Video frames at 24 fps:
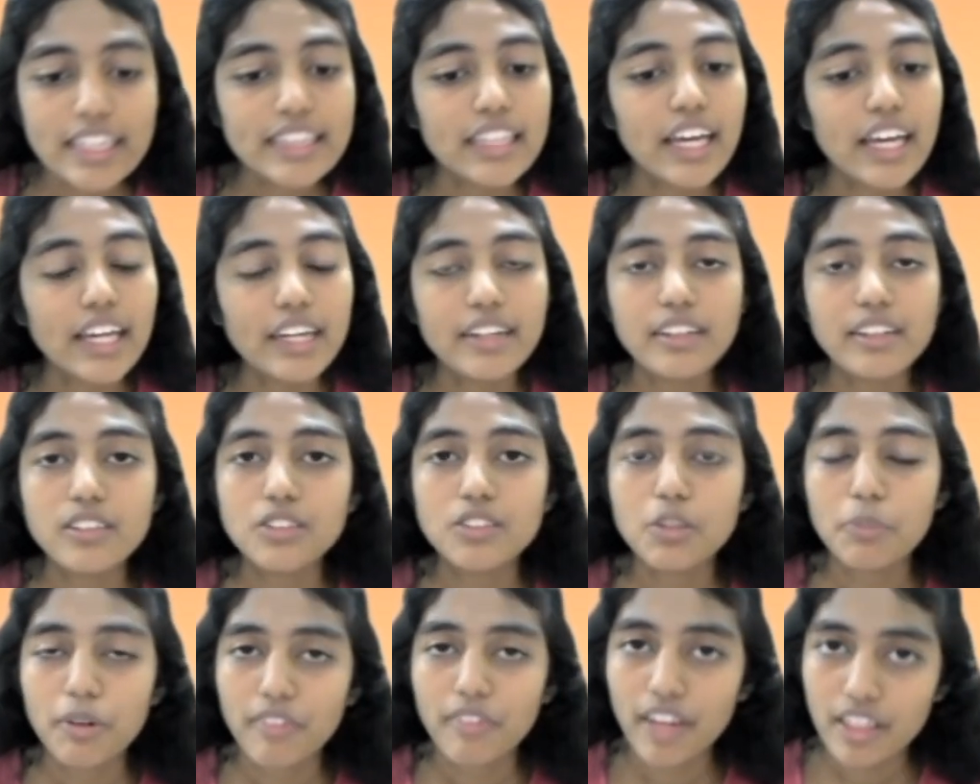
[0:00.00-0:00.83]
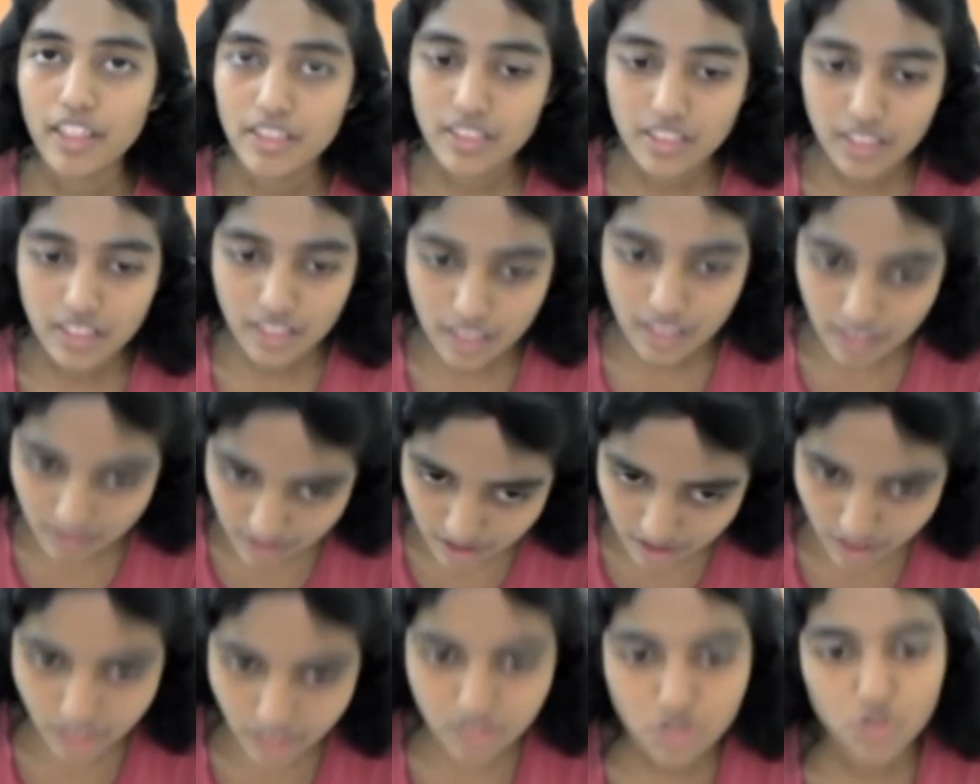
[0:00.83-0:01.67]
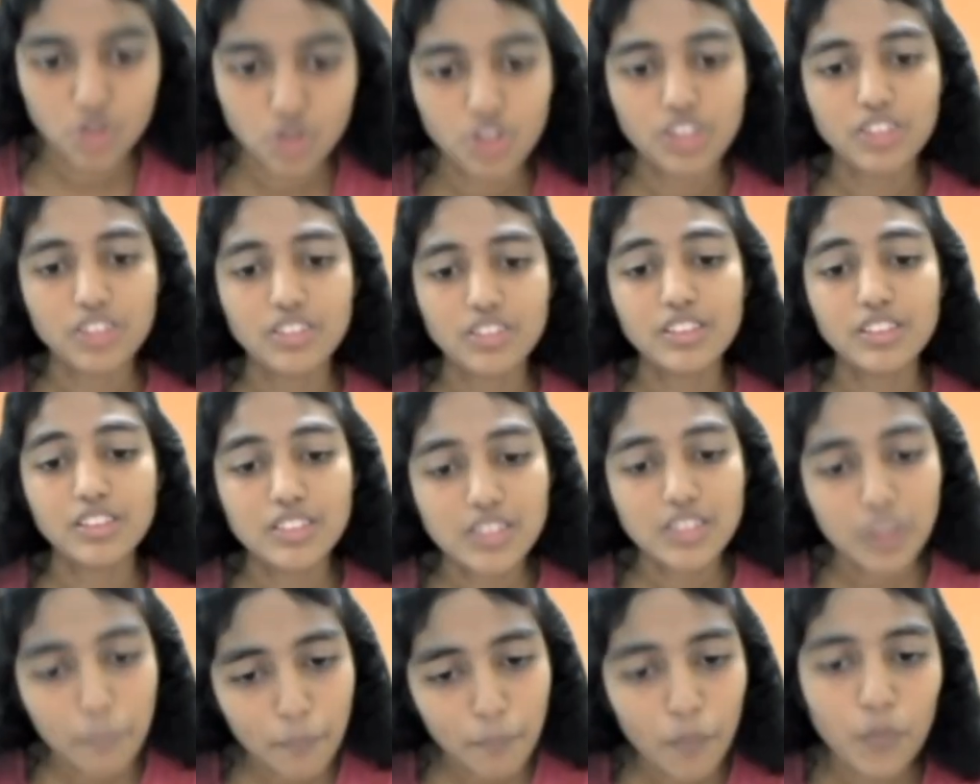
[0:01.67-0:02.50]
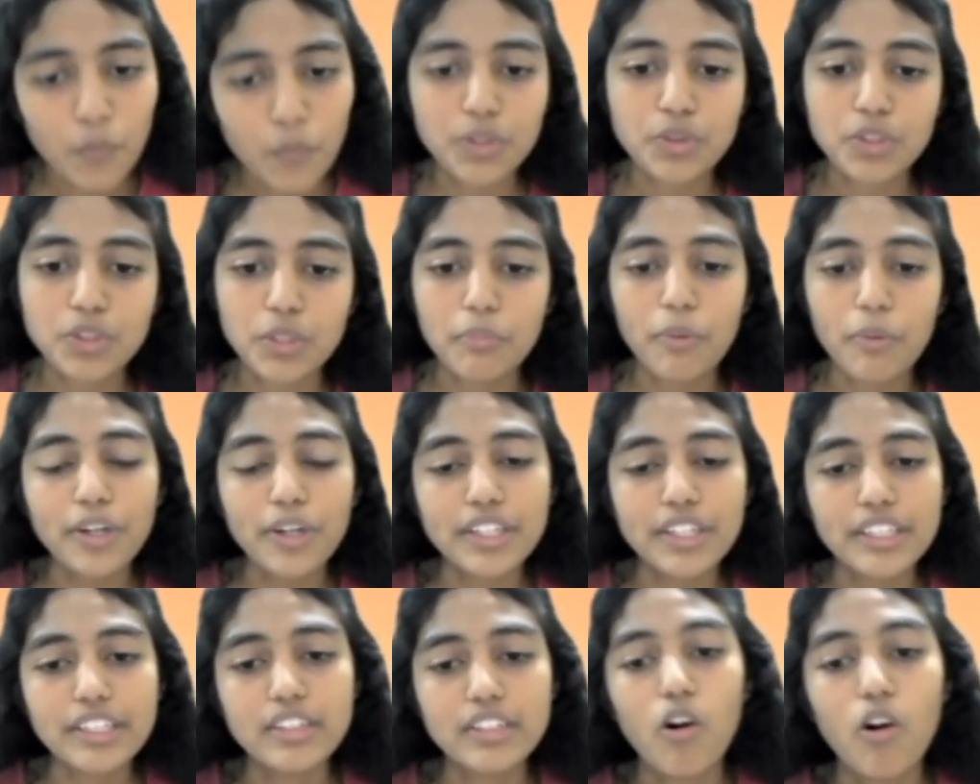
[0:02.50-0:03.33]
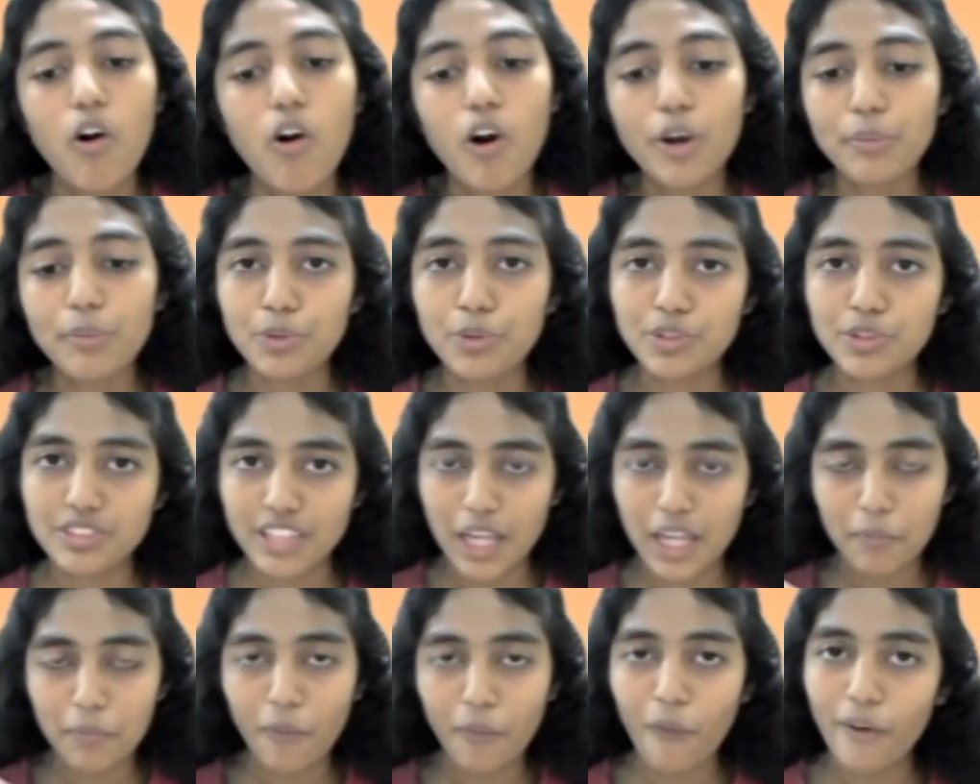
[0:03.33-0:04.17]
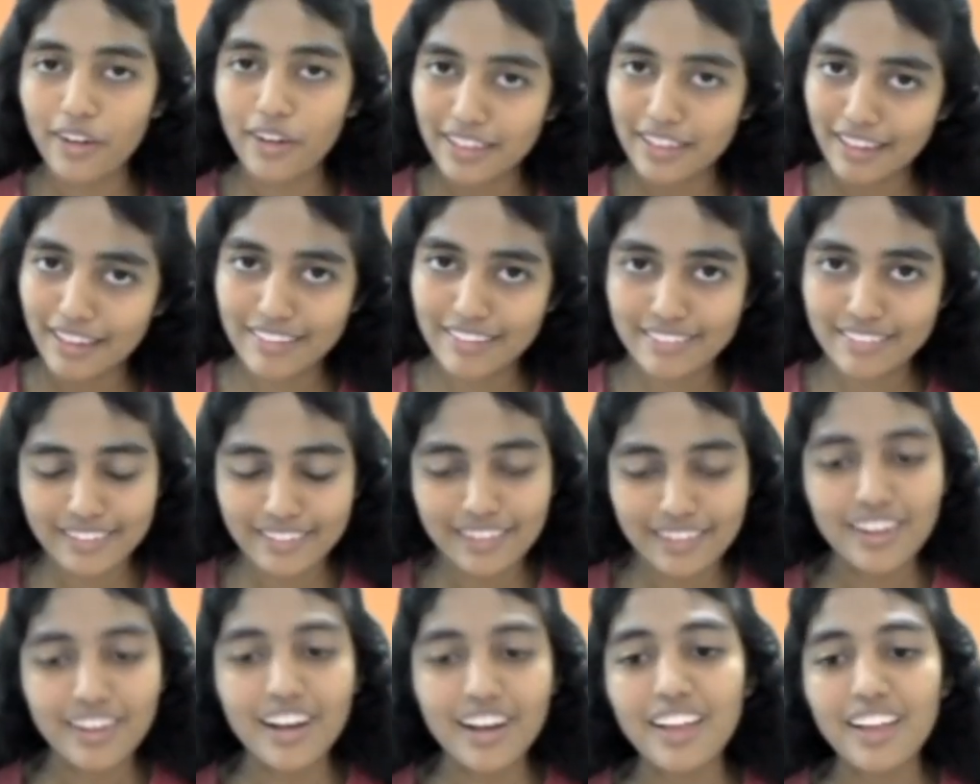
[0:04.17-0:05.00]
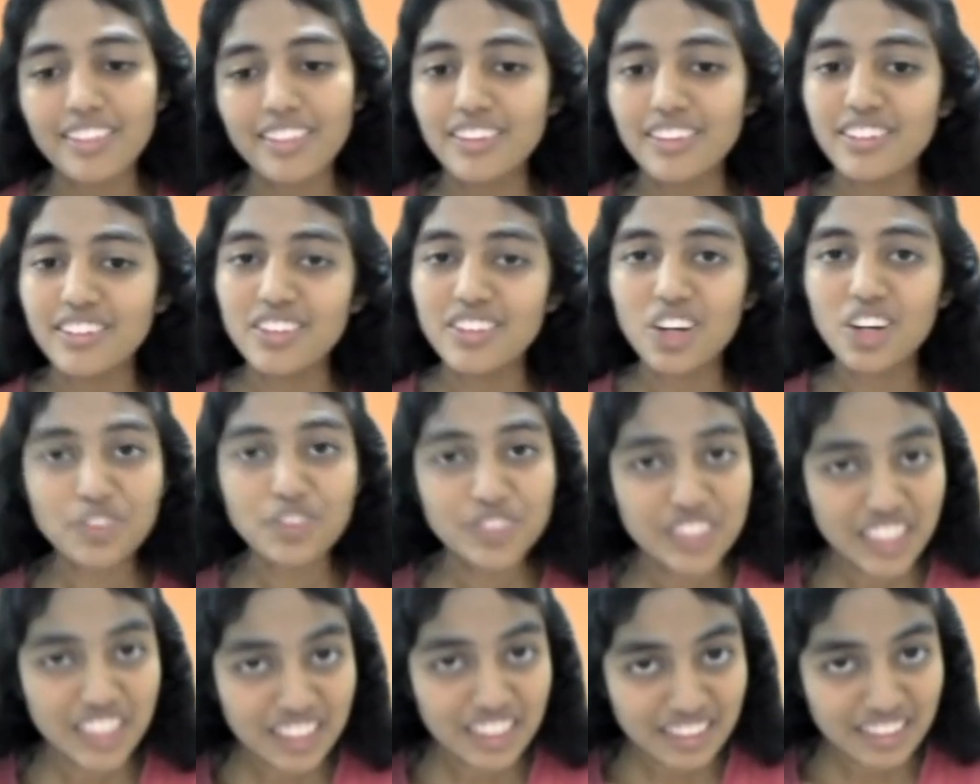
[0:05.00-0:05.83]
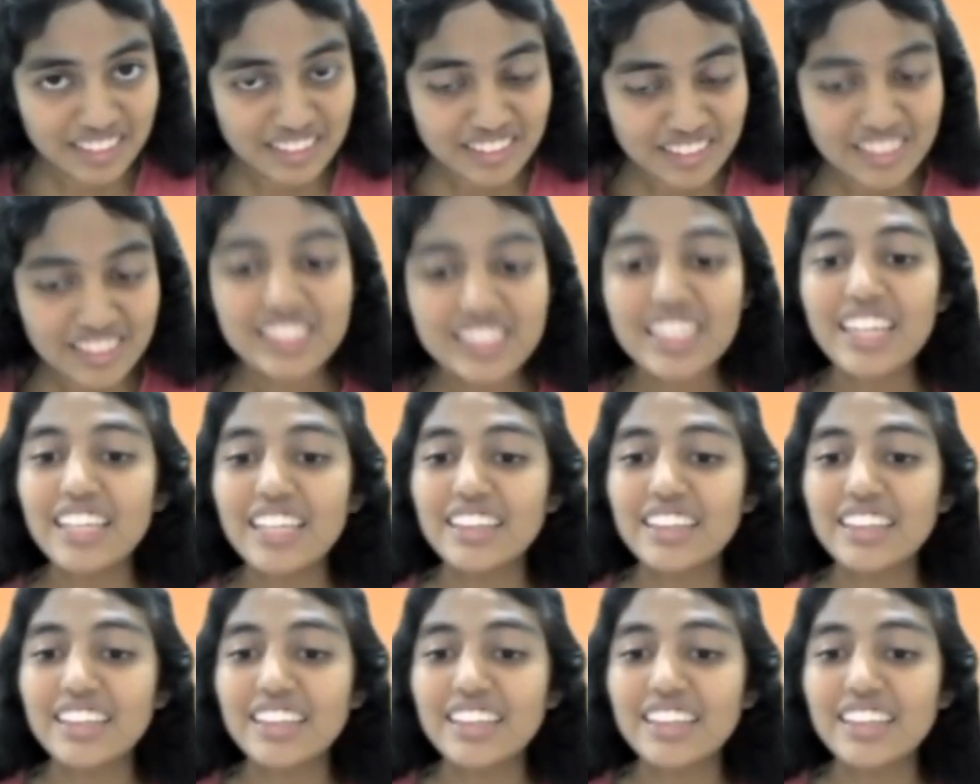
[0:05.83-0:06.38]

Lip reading: Then it also provides the structure, support to the body. Hormones help coordinate the nerve signals.